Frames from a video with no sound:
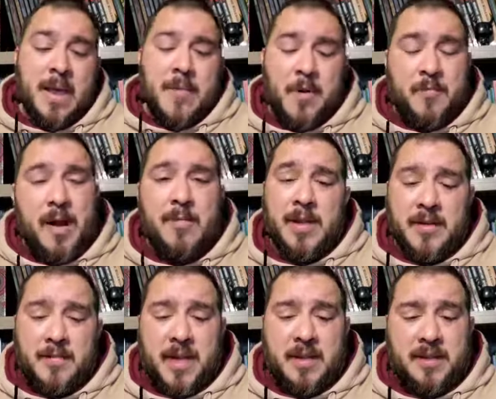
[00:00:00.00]
But probably
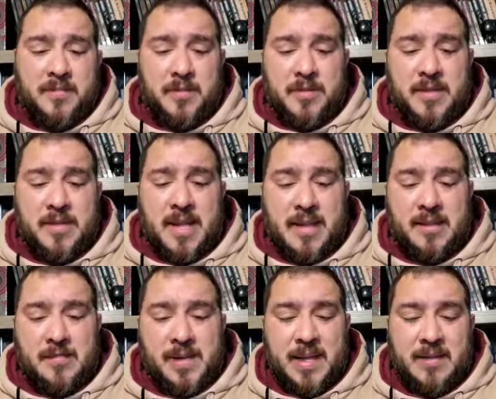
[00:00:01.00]
the biggest boost that
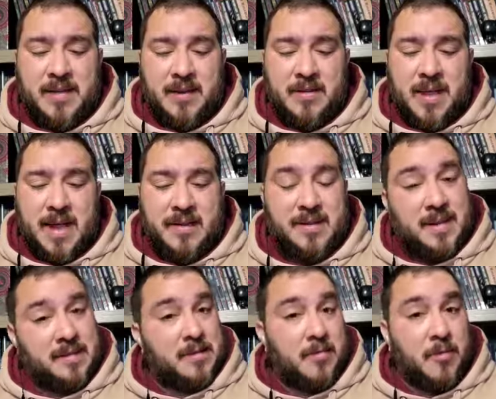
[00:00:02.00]
the Blade Singer gets
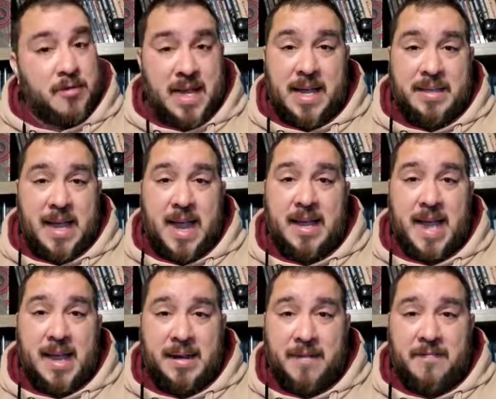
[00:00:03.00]
is the multi attack
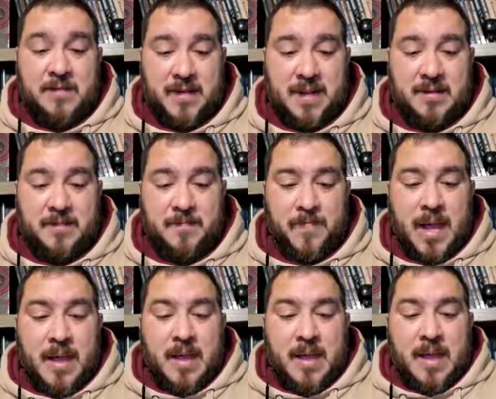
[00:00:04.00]
at level 6.
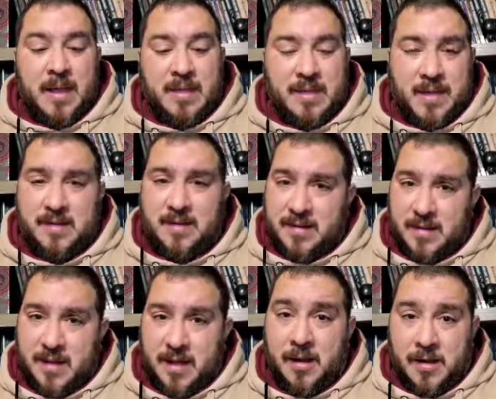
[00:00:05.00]
This
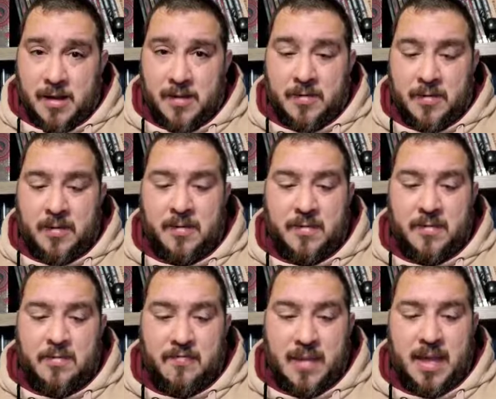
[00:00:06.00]
alone
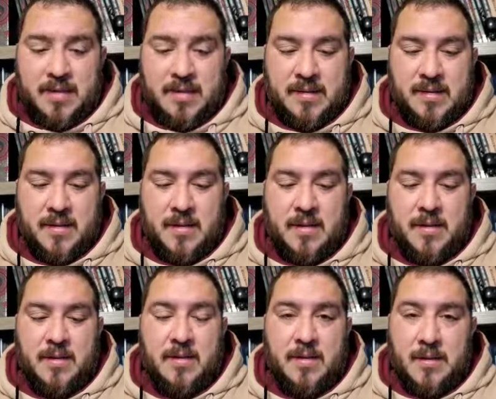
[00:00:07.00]
makes
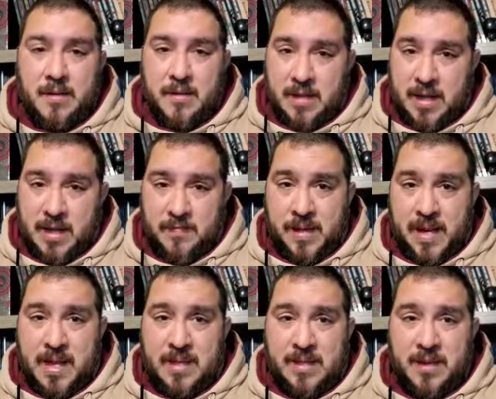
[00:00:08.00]
the
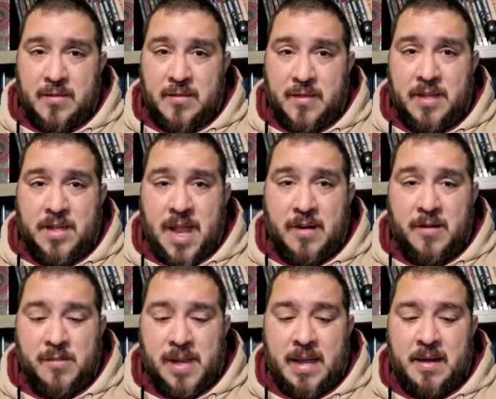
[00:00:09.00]
Blade Singer with a
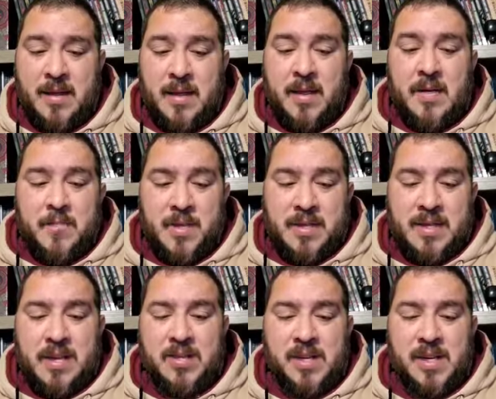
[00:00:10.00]
Shadow Blade
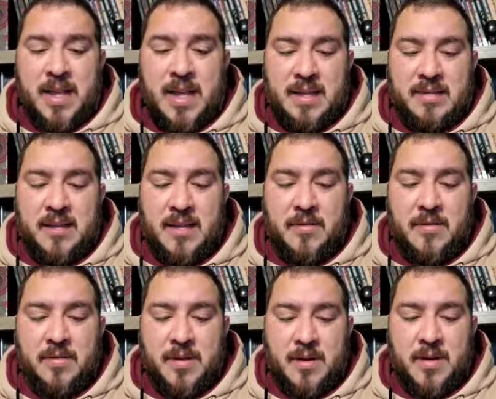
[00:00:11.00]
potentially a
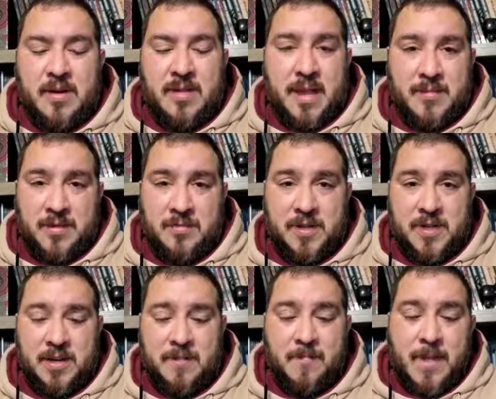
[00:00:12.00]
single target damage
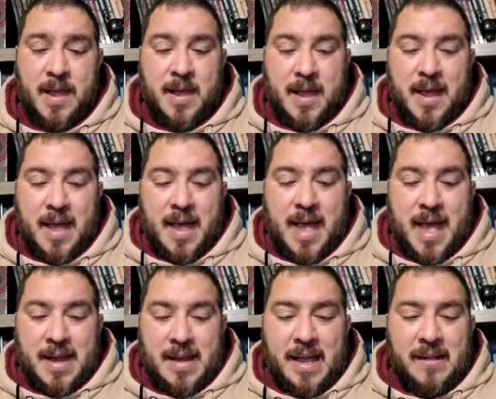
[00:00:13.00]
machine.
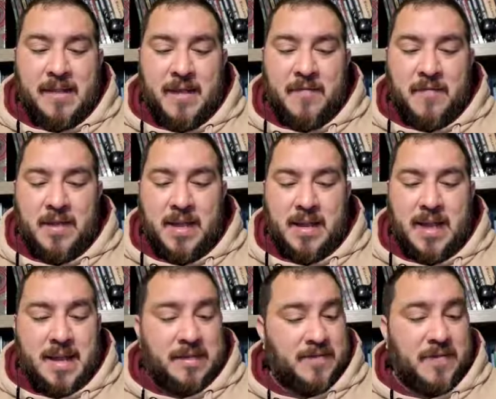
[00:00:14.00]
At ninth level, you can
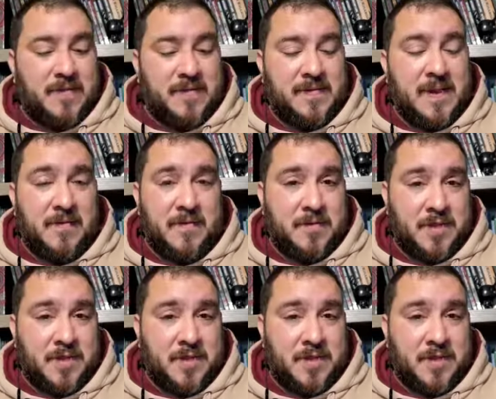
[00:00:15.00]
cast fifth level